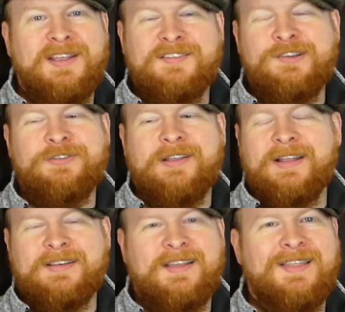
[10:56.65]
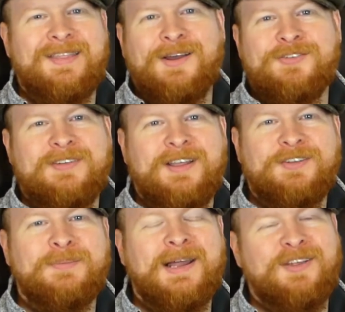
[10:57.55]
It's usually like 10,000
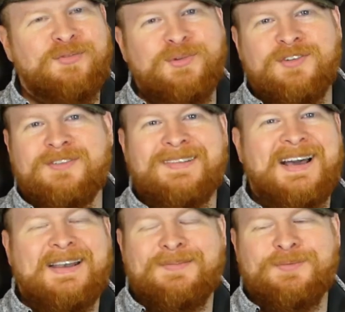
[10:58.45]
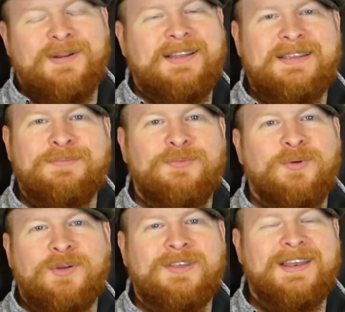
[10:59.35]
Delta miles, which is not really
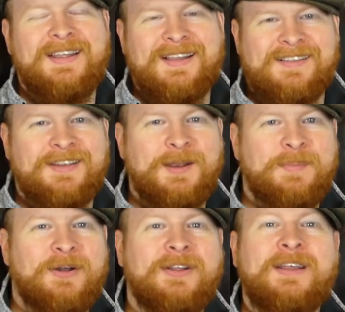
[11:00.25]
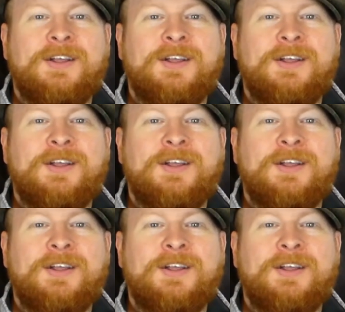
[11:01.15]
worth getting excited about.